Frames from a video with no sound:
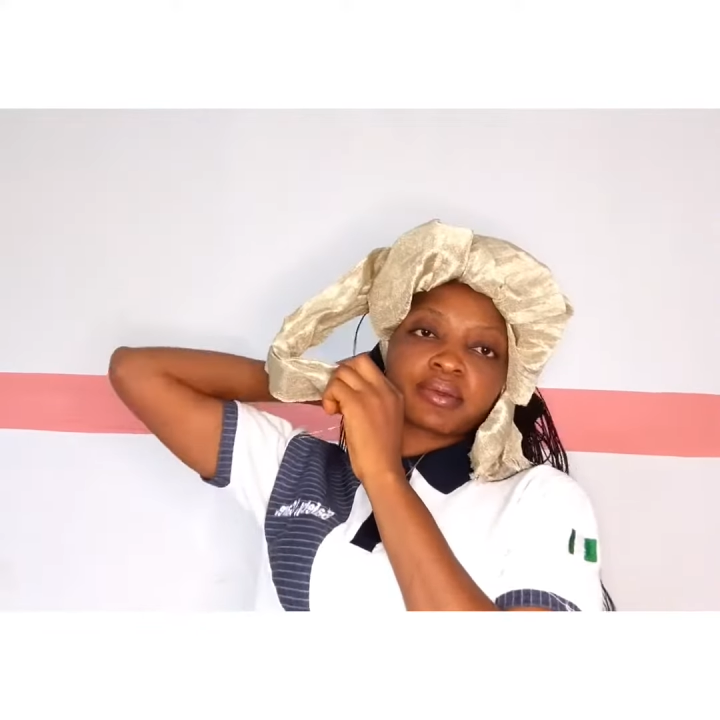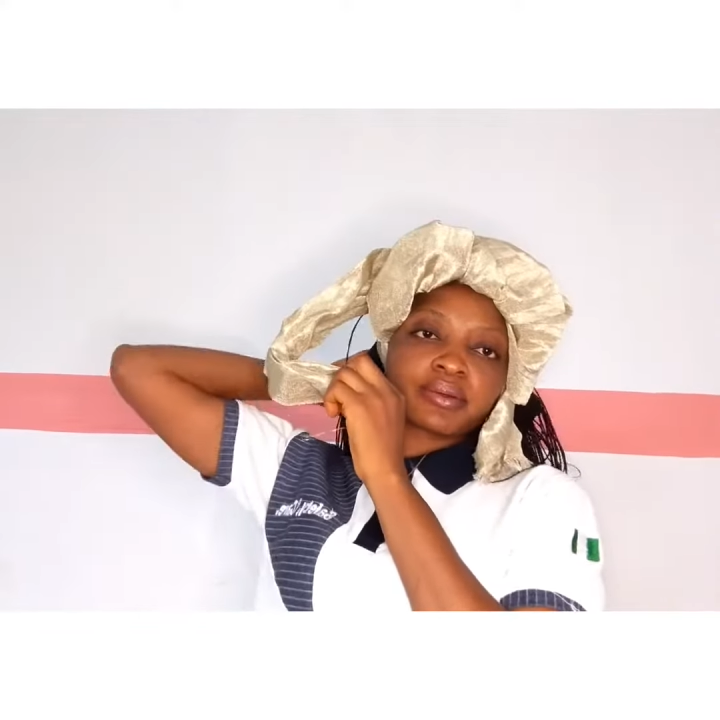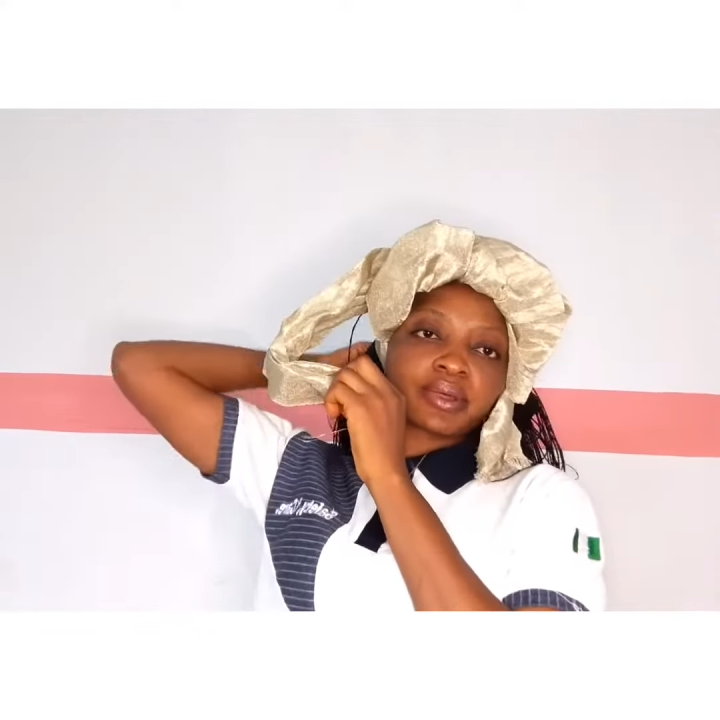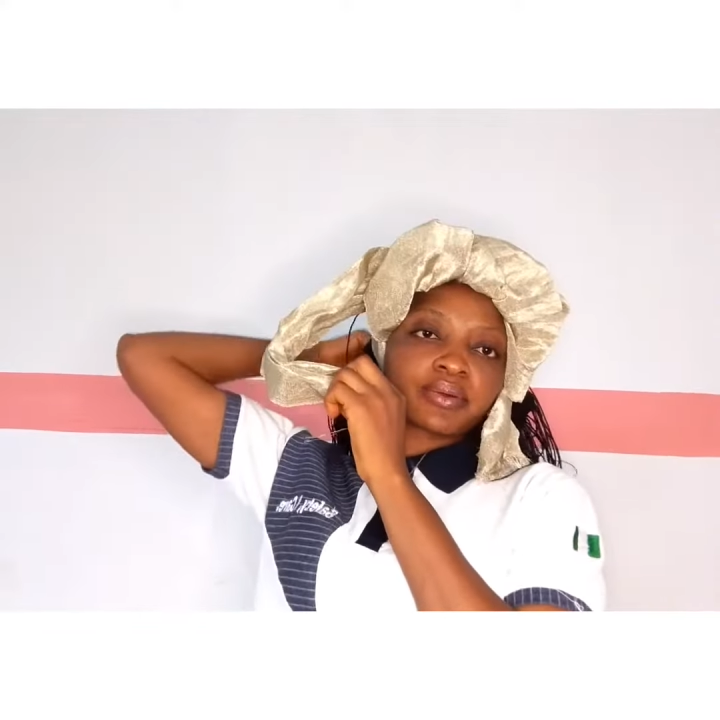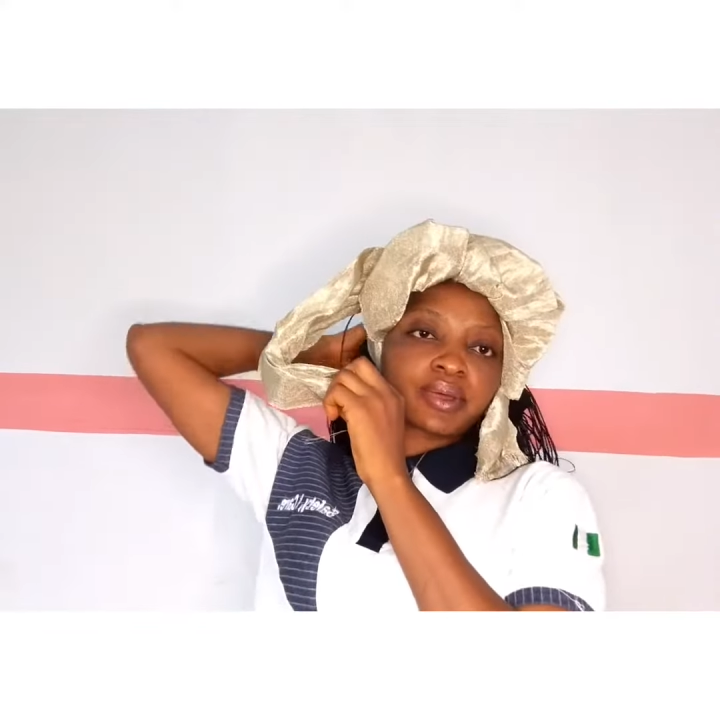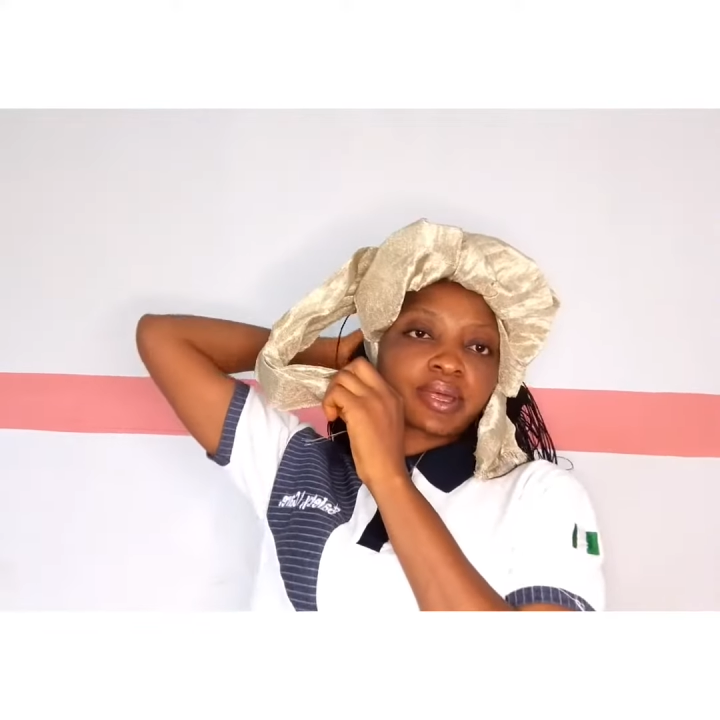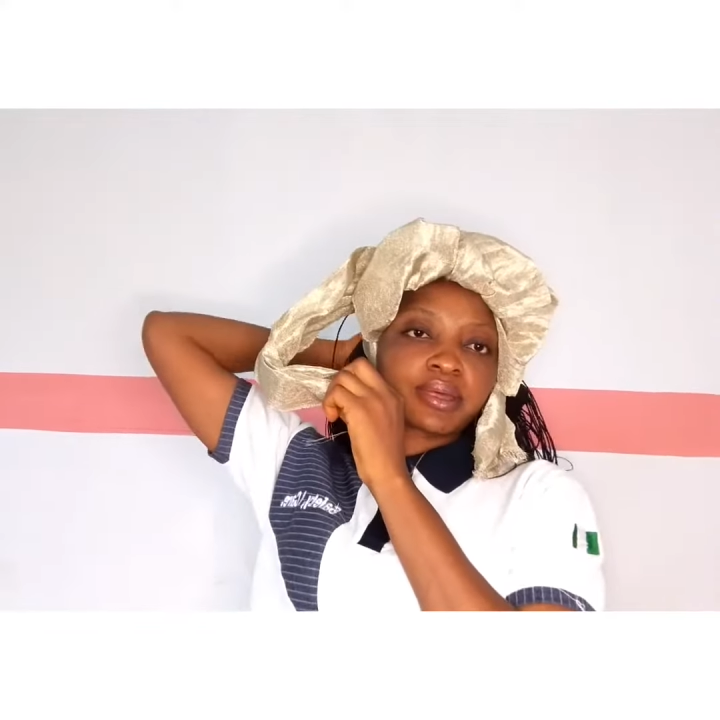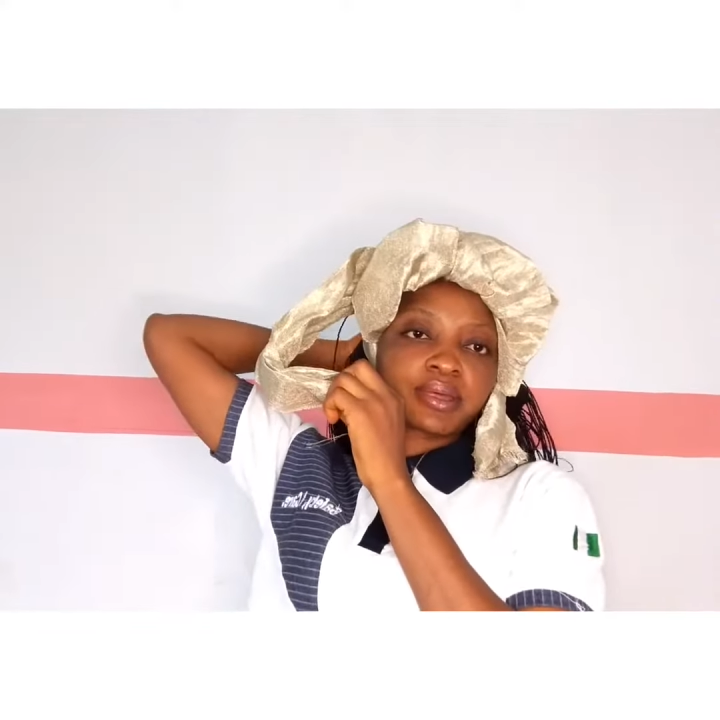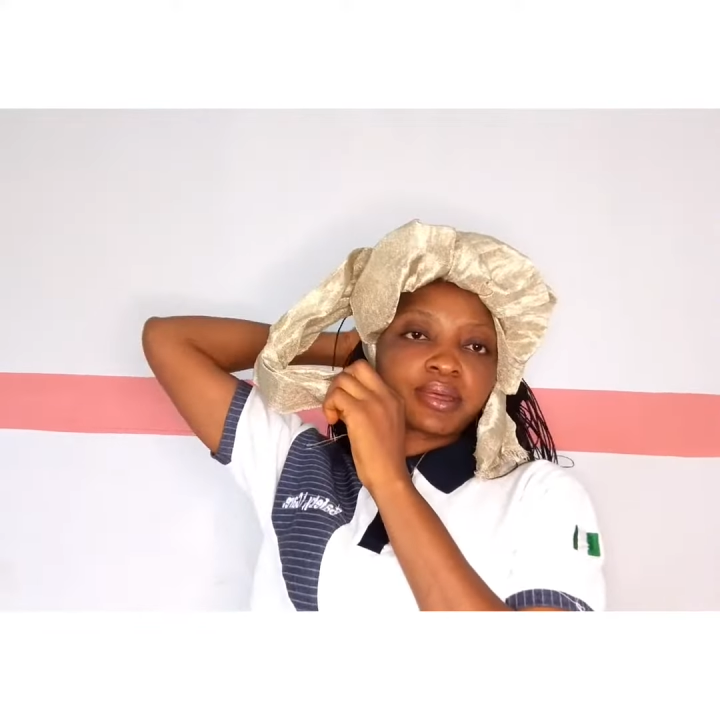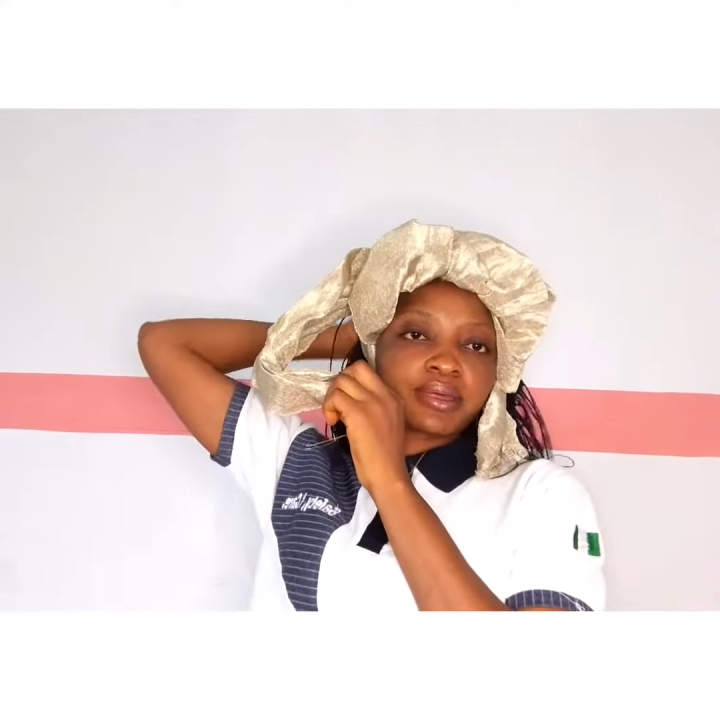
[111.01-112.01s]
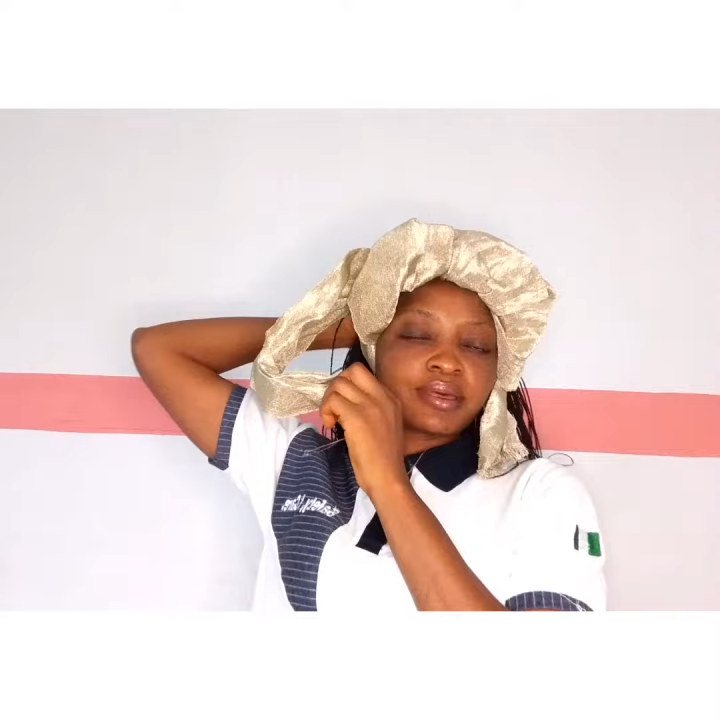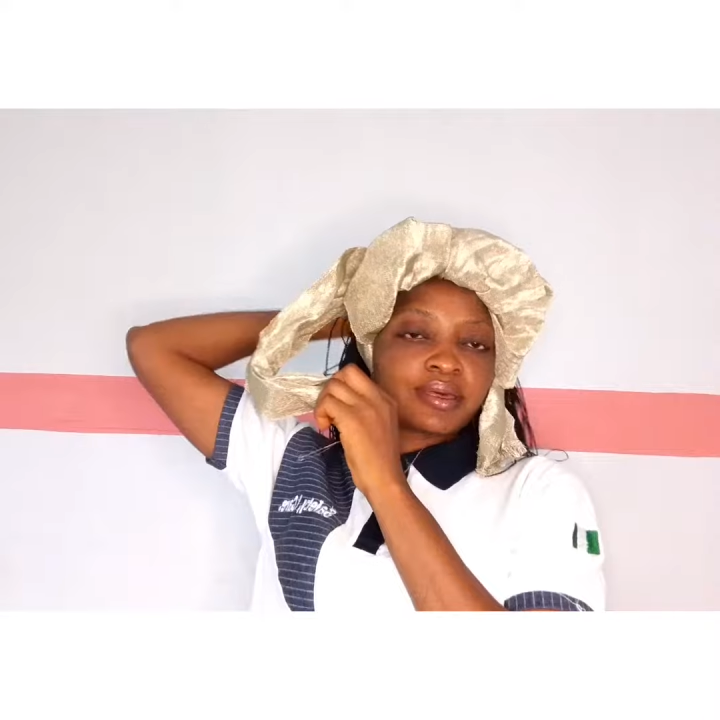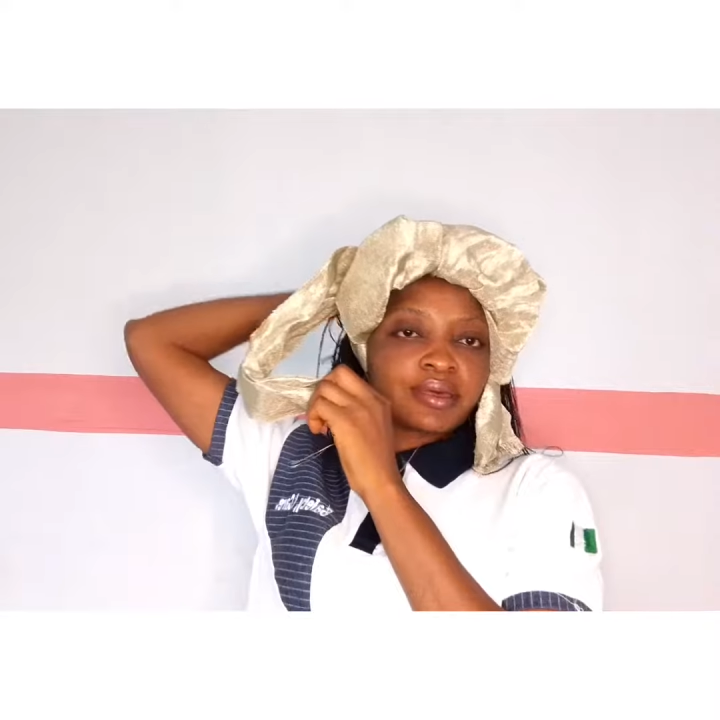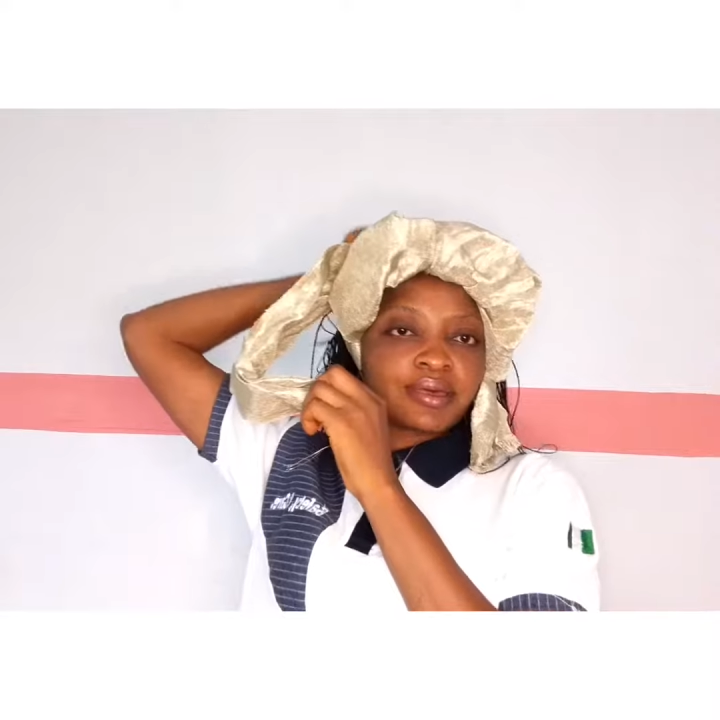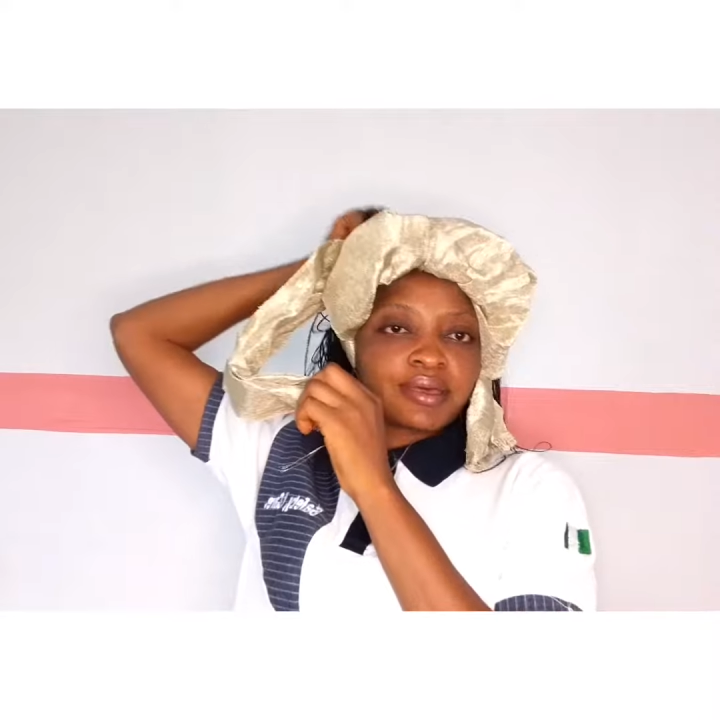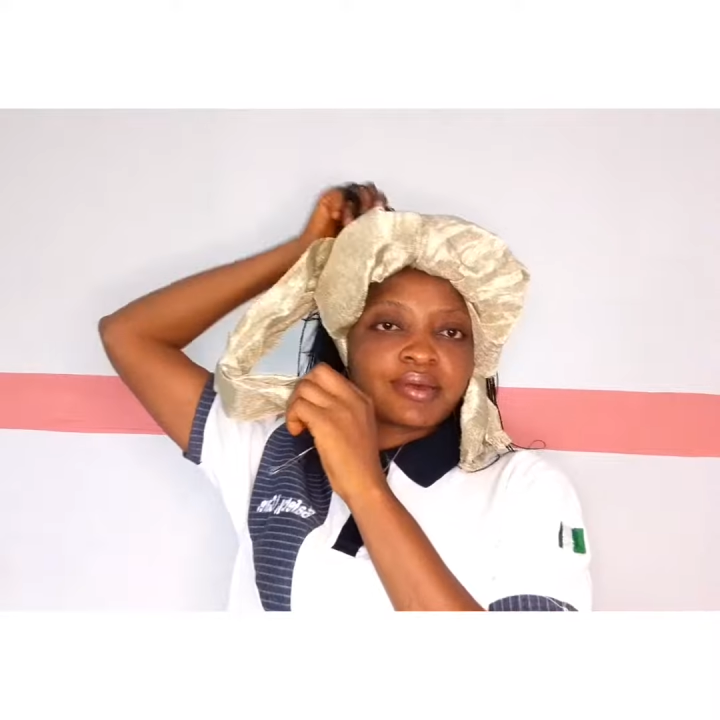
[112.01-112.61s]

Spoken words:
and bring the excess out.